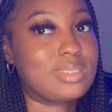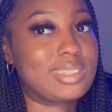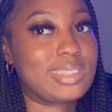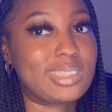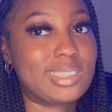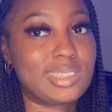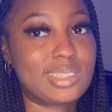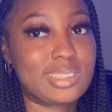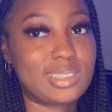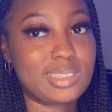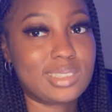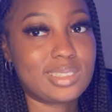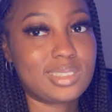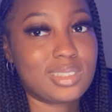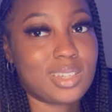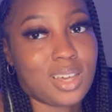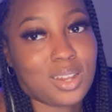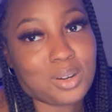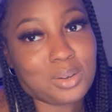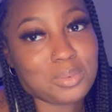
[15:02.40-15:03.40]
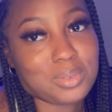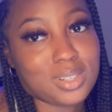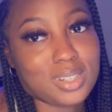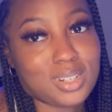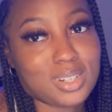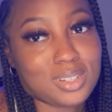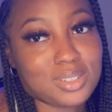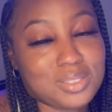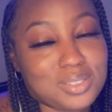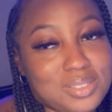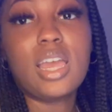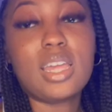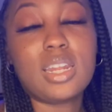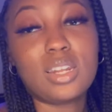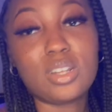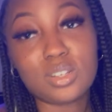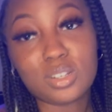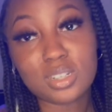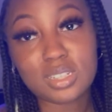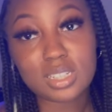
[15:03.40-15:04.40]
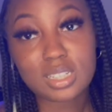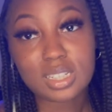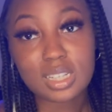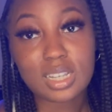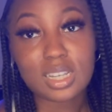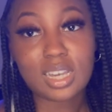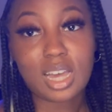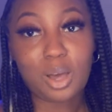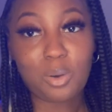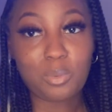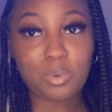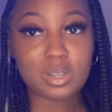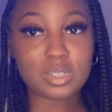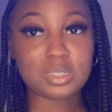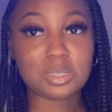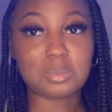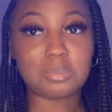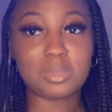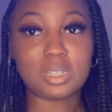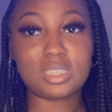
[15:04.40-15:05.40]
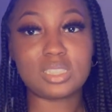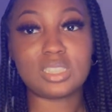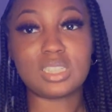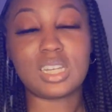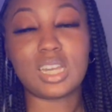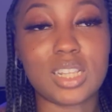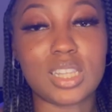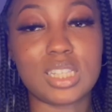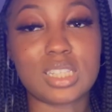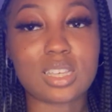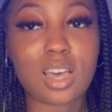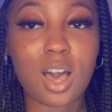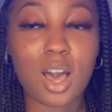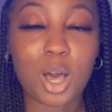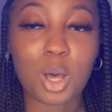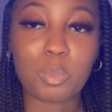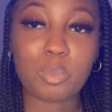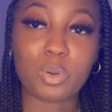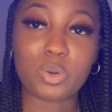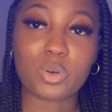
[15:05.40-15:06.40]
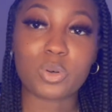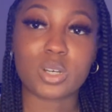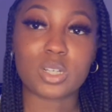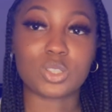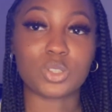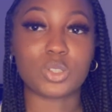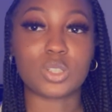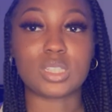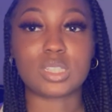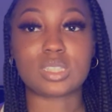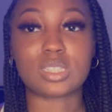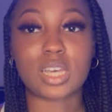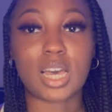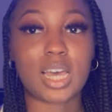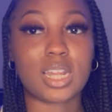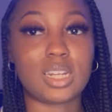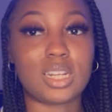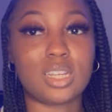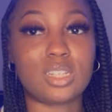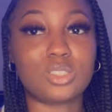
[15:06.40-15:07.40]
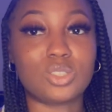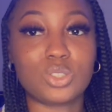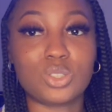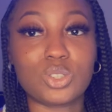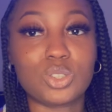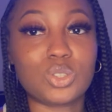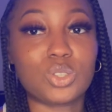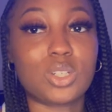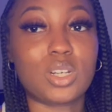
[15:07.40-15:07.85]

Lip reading: I don't really know. The other thing I want to mention, the tall boys or the sky dancers or